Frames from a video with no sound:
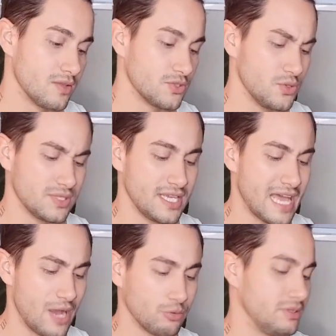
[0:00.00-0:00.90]
So you see
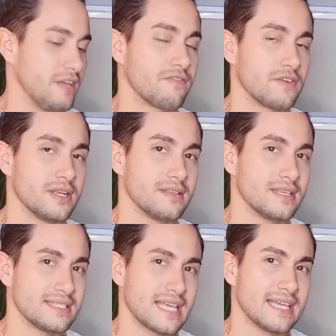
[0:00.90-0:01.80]
how different
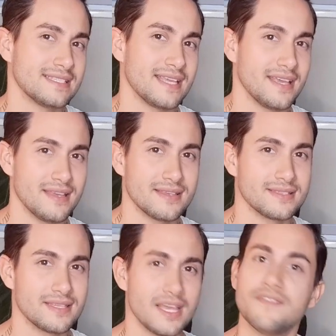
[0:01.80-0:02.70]
this size
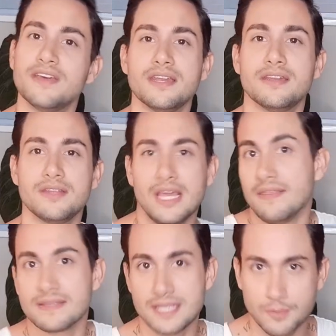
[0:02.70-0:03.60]
is, even in
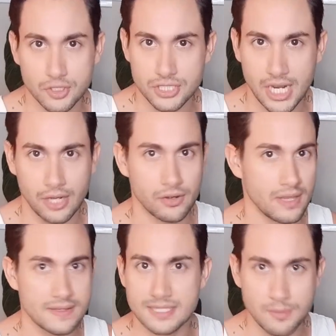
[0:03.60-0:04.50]
the same container, in the same